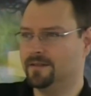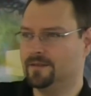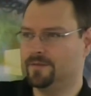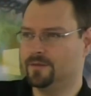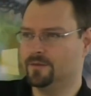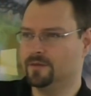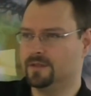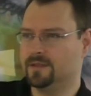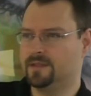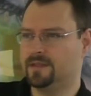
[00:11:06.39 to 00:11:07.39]
if you
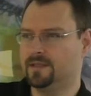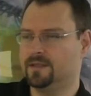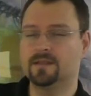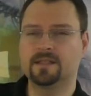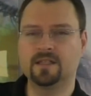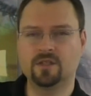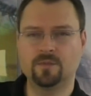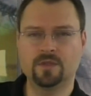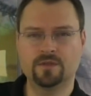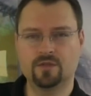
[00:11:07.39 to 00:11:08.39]
see stage
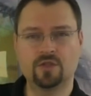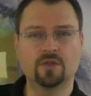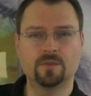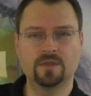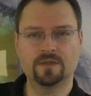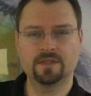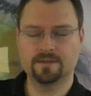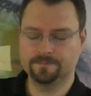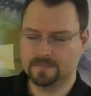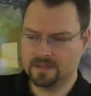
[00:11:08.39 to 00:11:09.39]
hypnosis, show
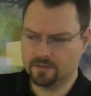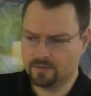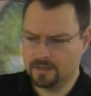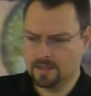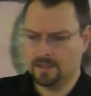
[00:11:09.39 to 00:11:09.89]
hypnosis, you